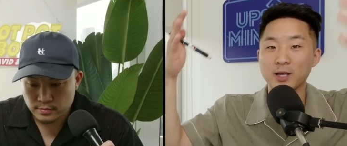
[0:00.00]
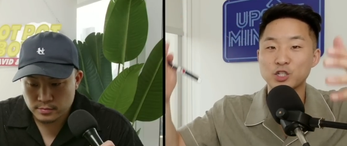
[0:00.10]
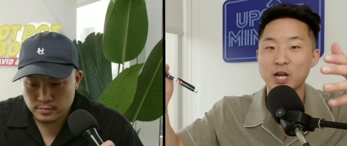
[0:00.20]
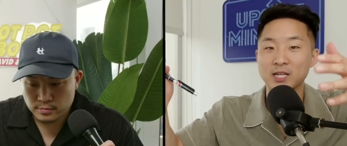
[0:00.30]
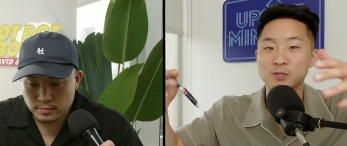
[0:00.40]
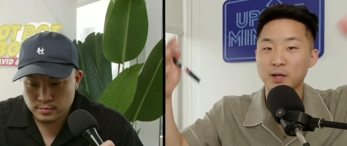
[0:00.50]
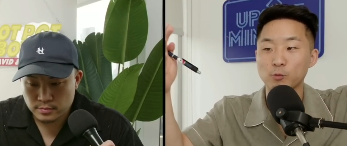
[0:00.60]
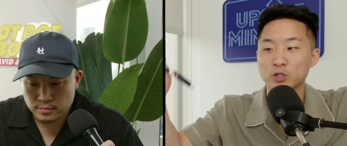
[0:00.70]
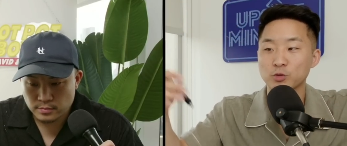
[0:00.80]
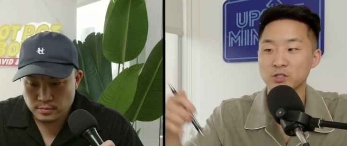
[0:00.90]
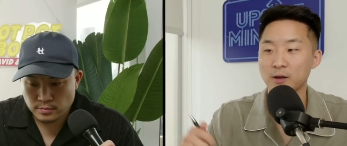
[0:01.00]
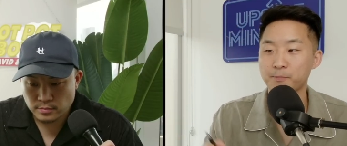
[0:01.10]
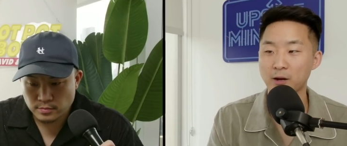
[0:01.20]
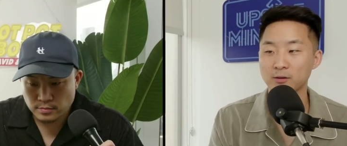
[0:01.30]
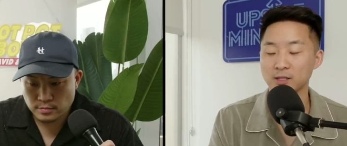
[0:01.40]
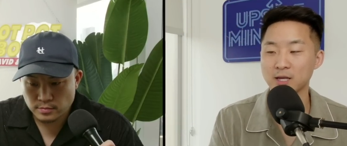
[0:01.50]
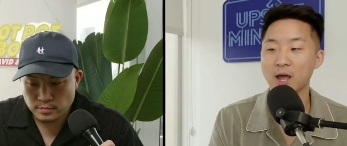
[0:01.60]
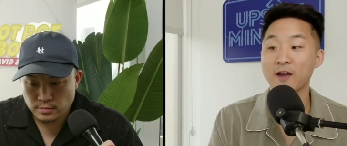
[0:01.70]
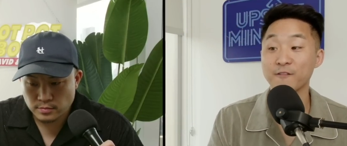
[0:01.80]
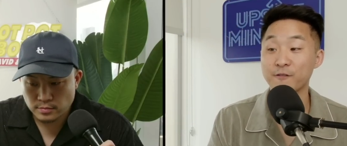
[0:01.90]
Speaker 1: Chinese men, which was apparently
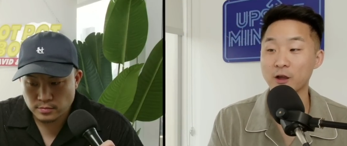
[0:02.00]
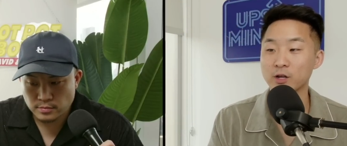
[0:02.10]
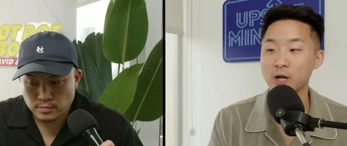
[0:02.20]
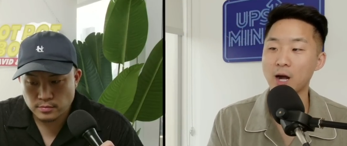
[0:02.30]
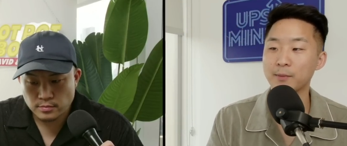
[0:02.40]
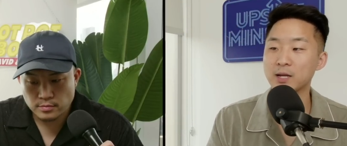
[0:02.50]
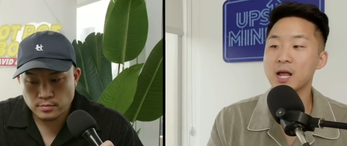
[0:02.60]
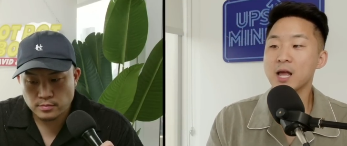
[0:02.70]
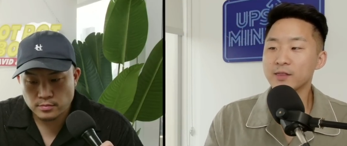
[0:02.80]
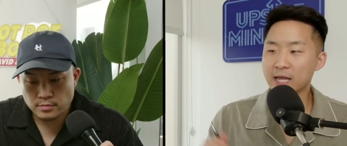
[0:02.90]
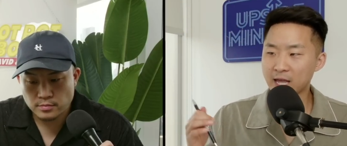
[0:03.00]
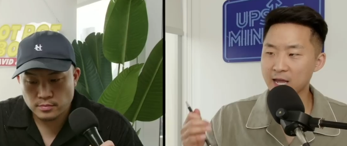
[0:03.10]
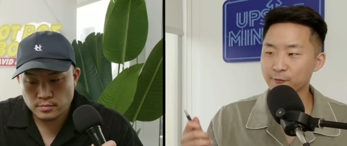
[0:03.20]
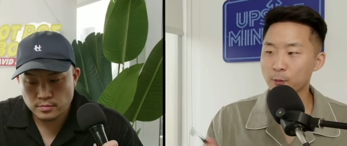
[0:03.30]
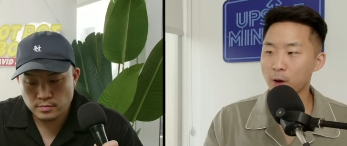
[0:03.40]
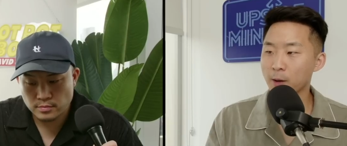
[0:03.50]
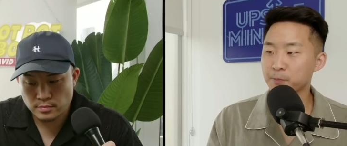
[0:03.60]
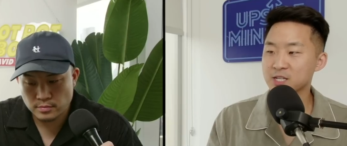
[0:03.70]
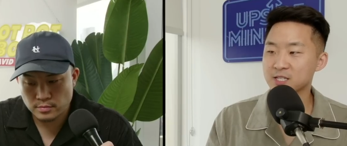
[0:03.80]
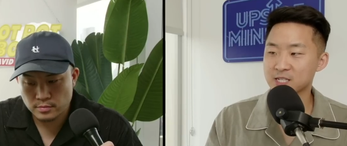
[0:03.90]
very common. They came from
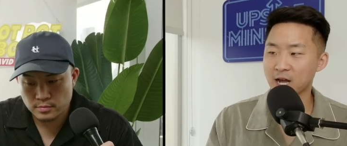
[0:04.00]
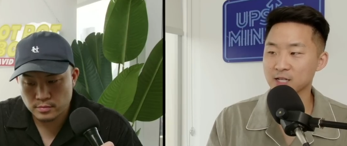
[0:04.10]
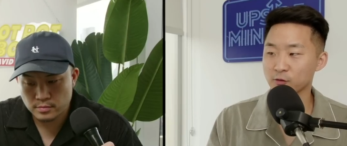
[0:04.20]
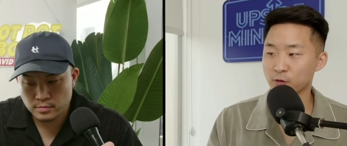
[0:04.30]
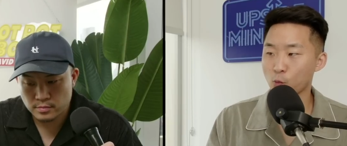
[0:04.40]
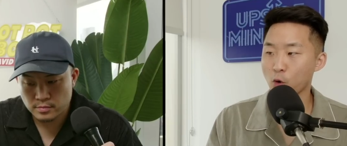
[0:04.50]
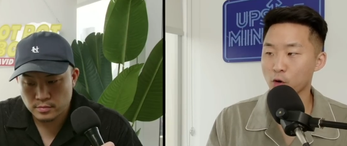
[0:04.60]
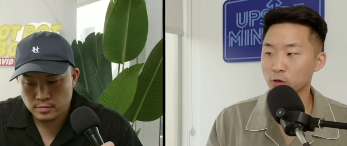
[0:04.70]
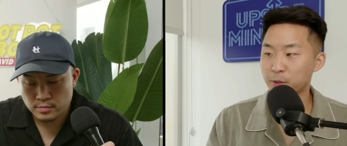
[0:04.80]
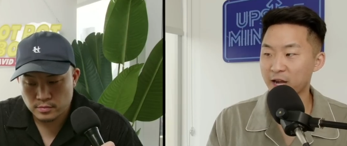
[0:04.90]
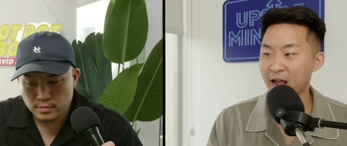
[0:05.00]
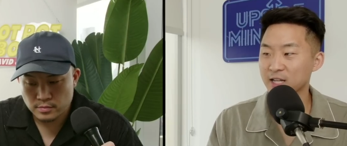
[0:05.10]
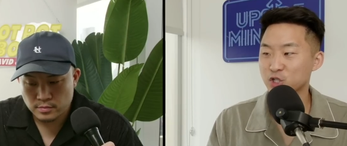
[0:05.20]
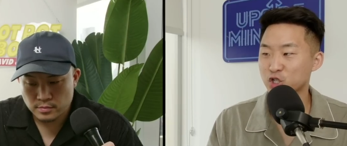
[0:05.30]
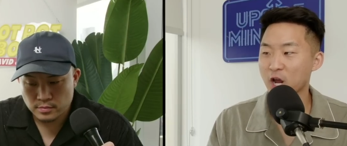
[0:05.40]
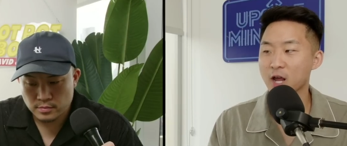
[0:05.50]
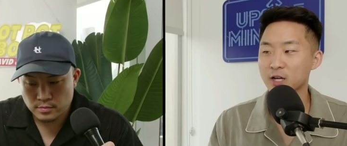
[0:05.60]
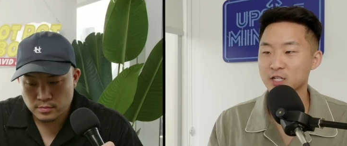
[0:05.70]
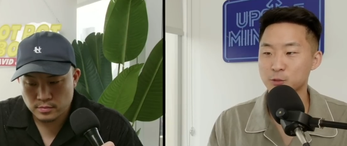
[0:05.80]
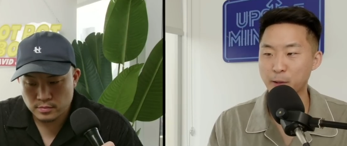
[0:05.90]
opposite sides of the world, but had shared
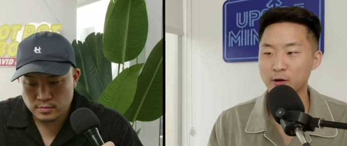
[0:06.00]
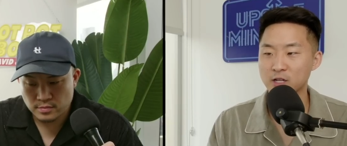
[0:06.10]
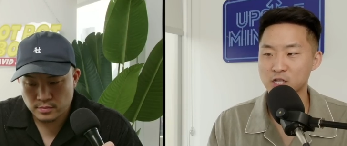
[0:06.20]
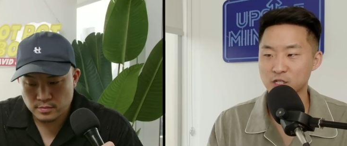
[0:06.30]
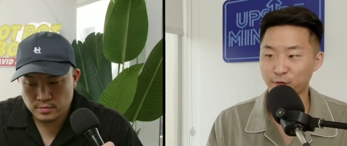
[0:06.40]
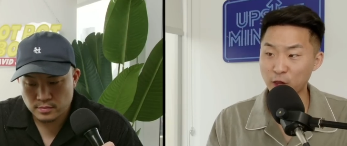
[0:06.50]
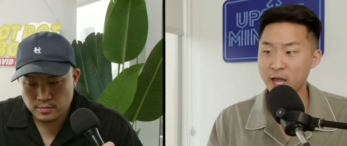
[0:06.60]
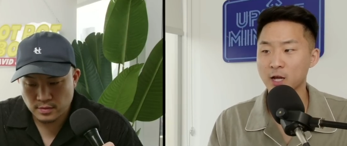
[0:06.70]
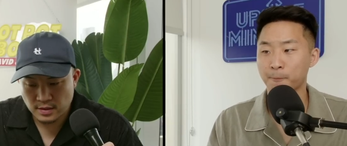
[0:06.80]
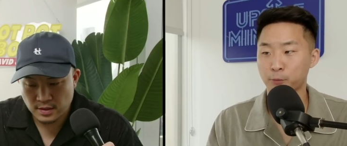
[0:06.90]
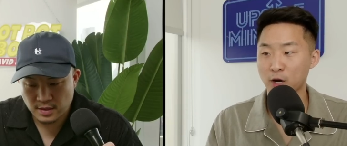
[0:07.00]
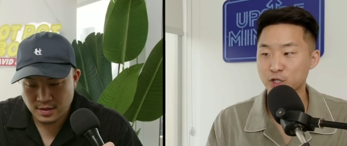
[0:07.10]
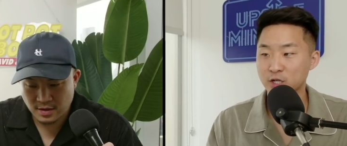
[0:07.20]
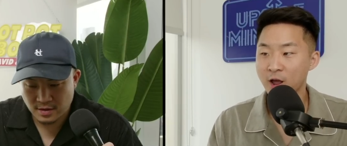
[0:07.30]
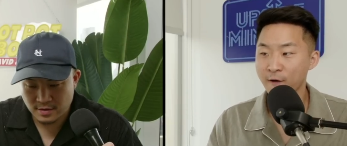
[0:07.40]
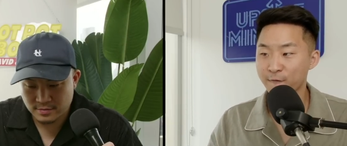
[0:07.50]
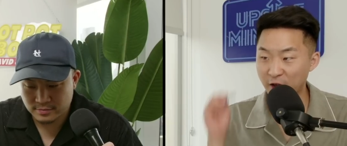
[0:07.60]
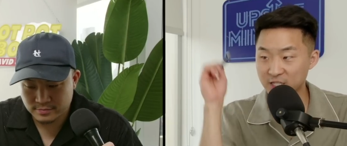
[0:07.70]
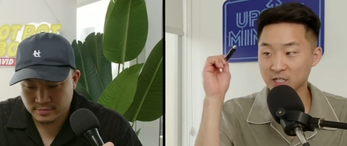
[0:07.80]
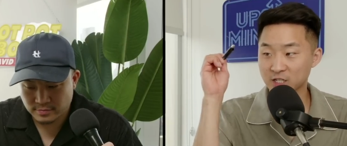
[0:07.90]
experiences fleeing oppression,
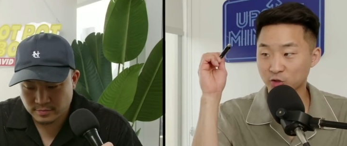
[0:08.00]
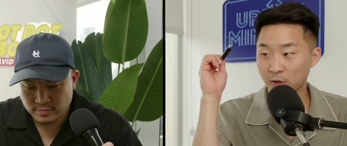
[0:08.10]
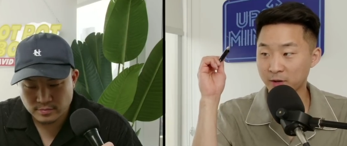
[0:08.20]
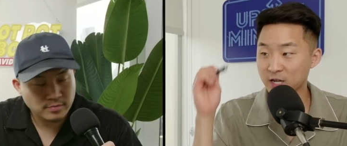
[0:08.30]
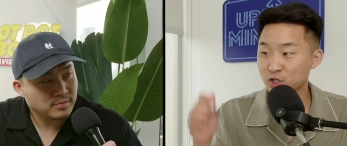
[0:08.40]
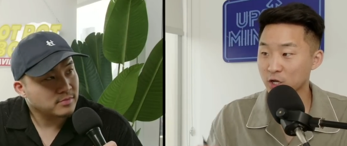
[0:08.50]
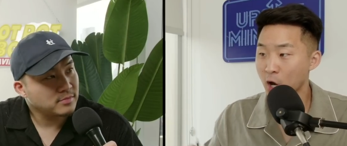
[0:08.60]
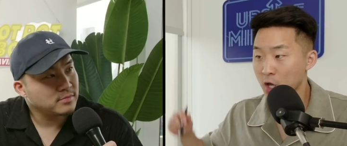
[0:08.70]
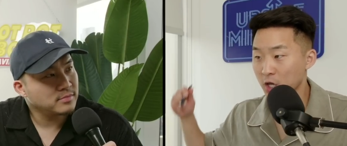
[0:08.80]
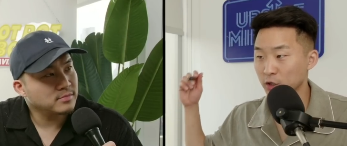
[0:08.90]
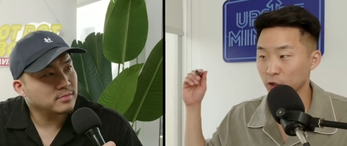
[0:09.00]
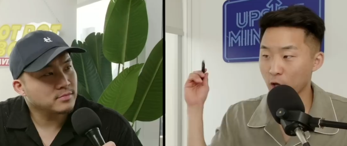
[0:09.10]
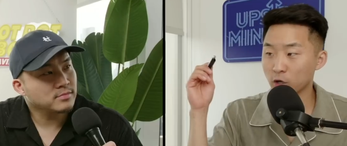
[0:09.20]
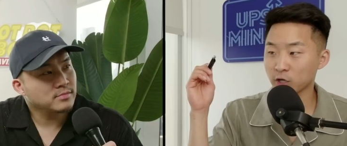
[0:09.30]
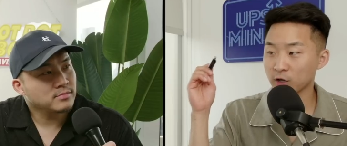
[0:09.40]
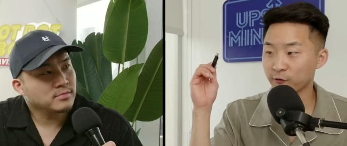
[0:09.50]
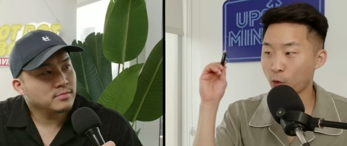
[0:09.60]
facing discrimination, and longing for a